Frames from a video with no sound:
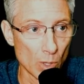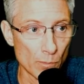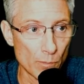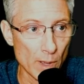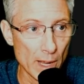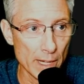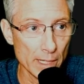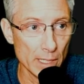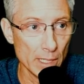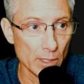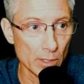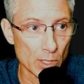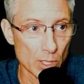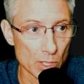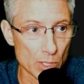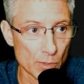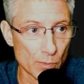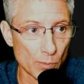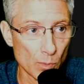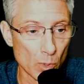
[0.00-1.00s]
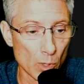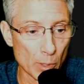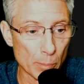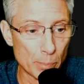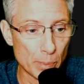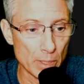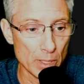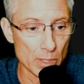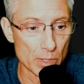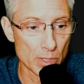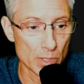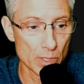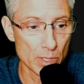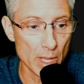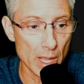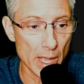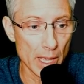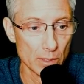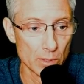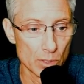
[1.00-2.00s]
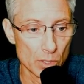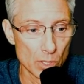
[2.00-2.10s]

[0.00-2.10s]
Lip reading: if I need this 4-piece set